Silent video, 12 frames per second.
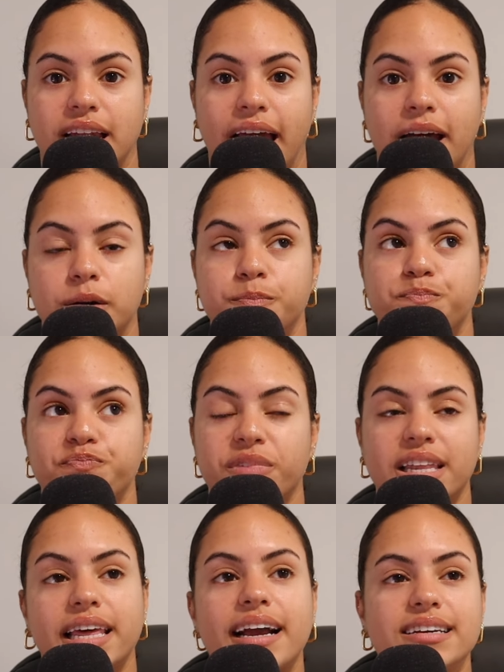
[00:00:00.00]
And
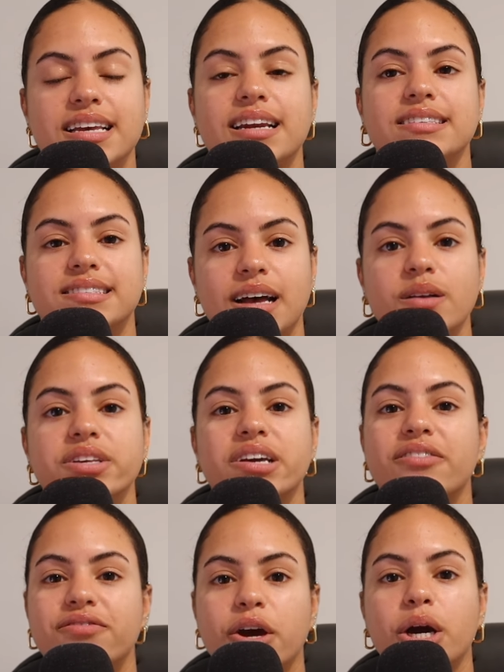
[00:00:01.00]
like I said, it sounds like
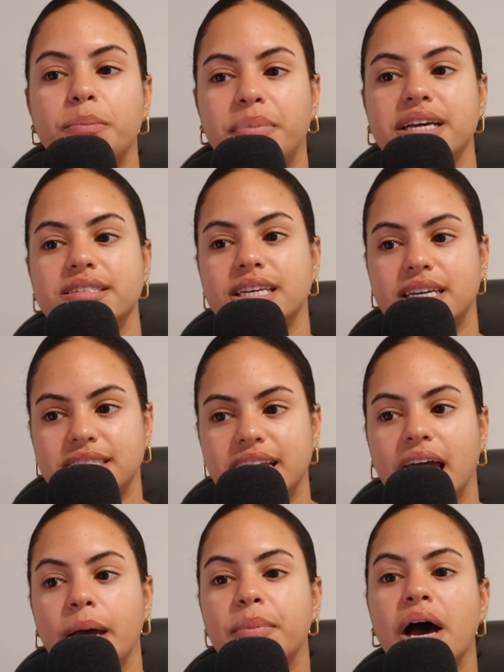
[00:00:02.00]
a very basic
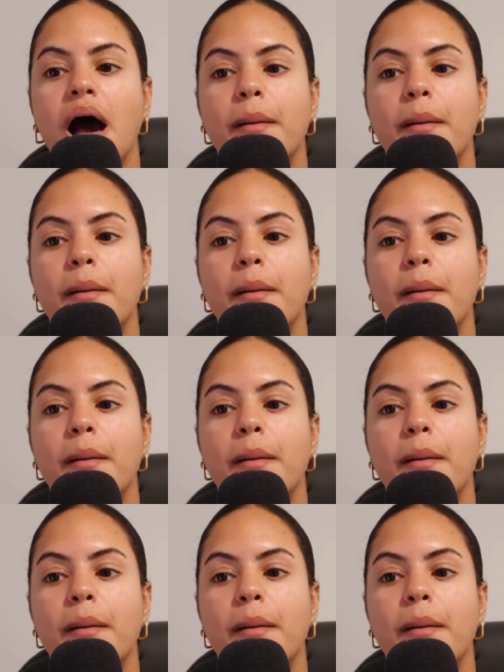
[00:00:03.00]
tip,